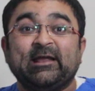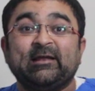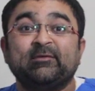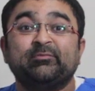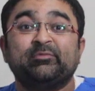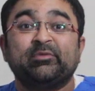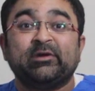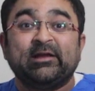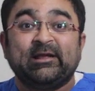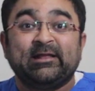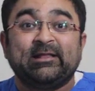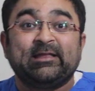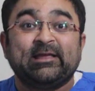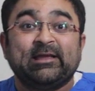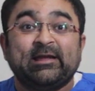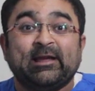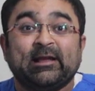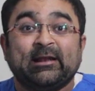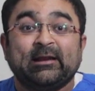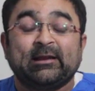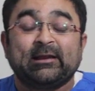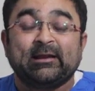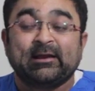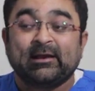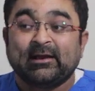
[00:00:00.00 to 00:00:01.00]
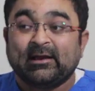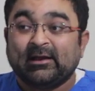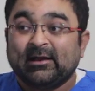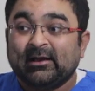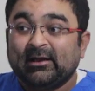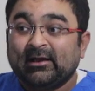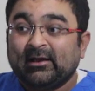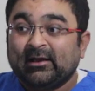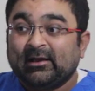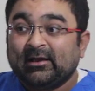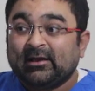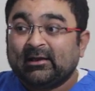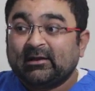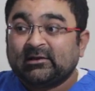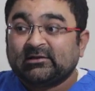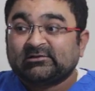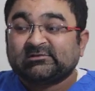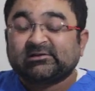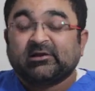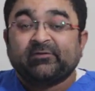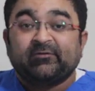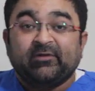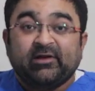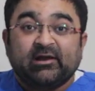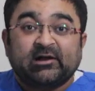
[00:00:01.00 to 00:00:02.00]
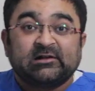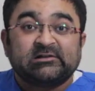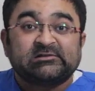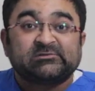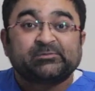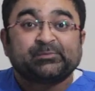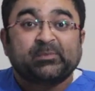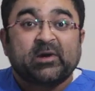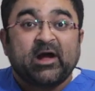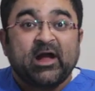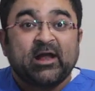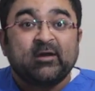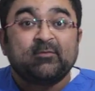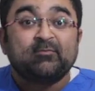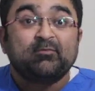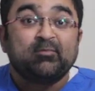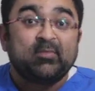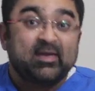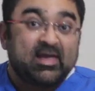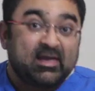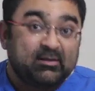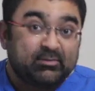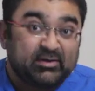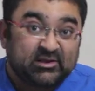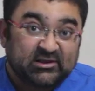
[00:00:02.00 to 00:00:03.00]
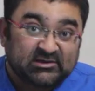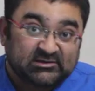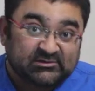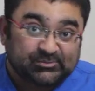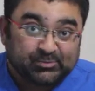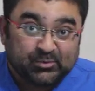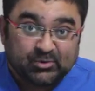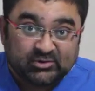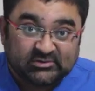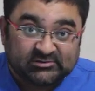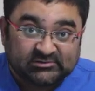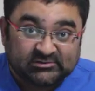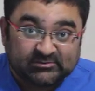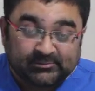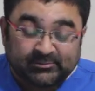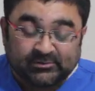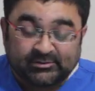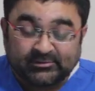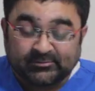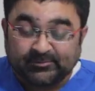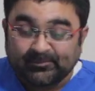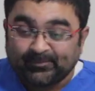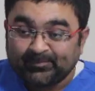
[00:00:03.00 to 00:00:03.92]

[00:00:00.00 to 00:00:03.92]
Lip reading: in breathing and cervical spine may be responsible.